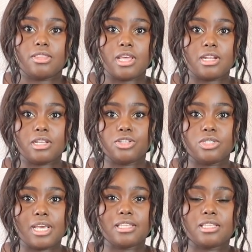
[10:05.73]
Then you
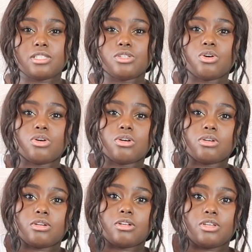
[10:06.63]
take this
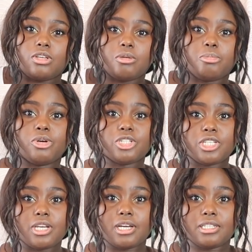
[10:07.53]
knot,
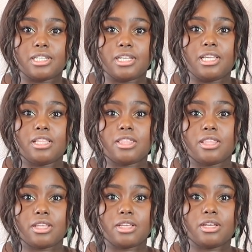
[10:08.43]
push it underneath,
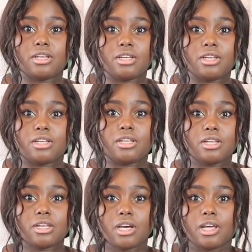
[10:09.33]

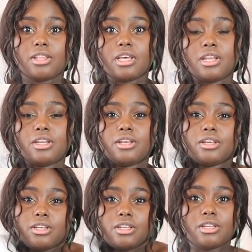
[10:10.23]
and then
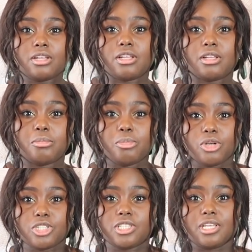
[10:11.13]

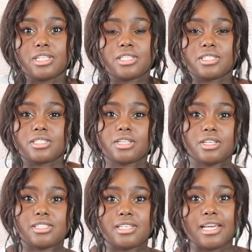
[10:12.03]
push this
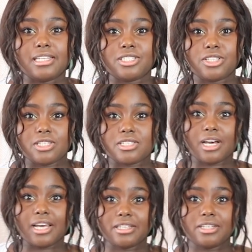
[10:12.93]
slightly to the
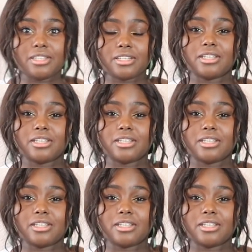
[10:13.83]
side,